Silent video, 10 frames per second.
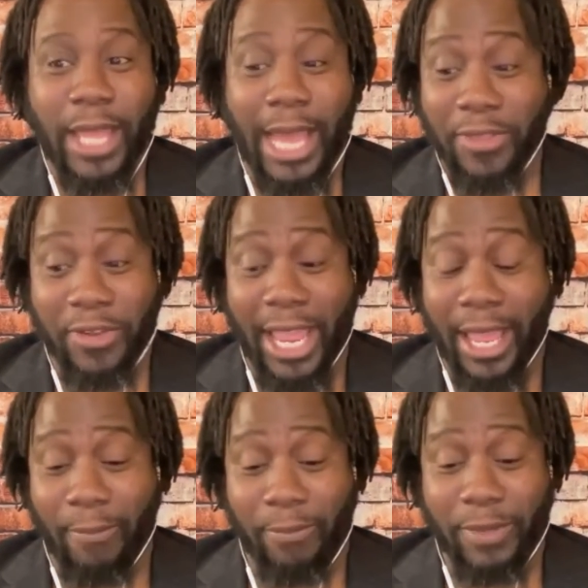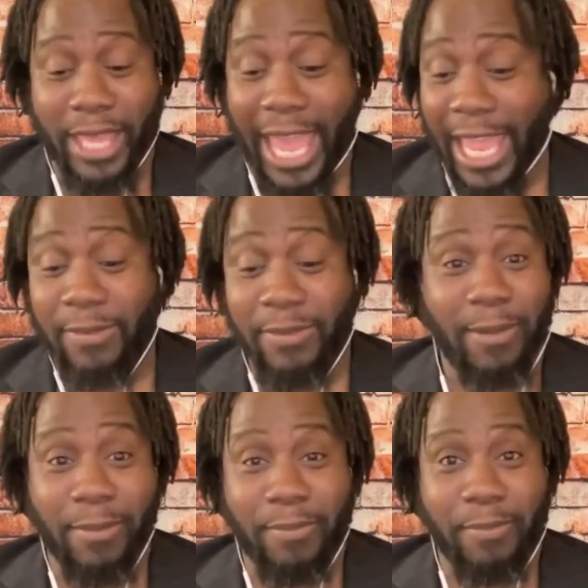either hate
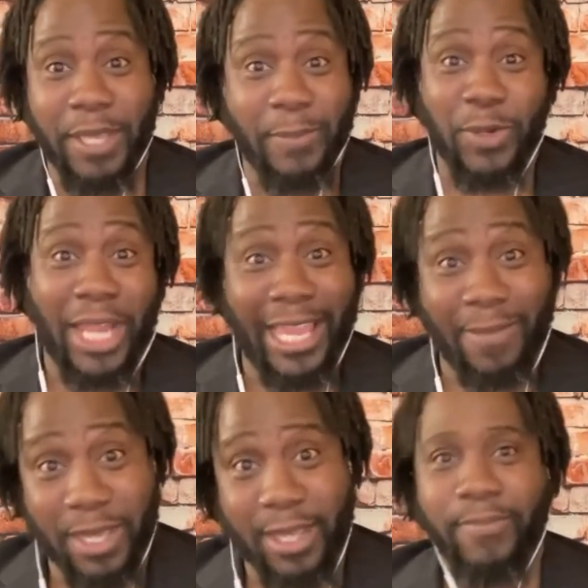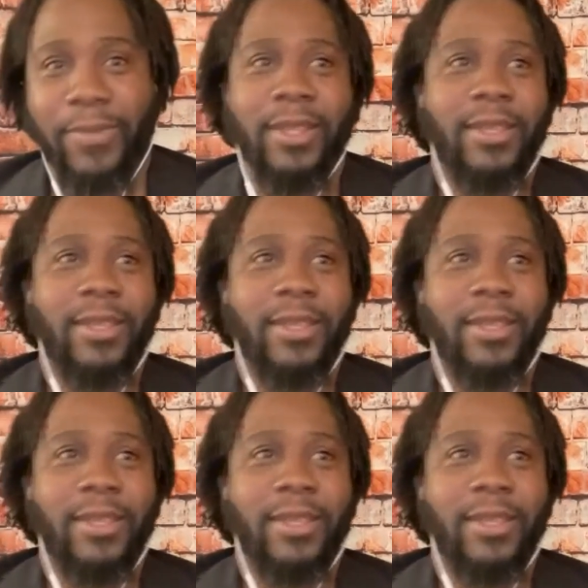people like me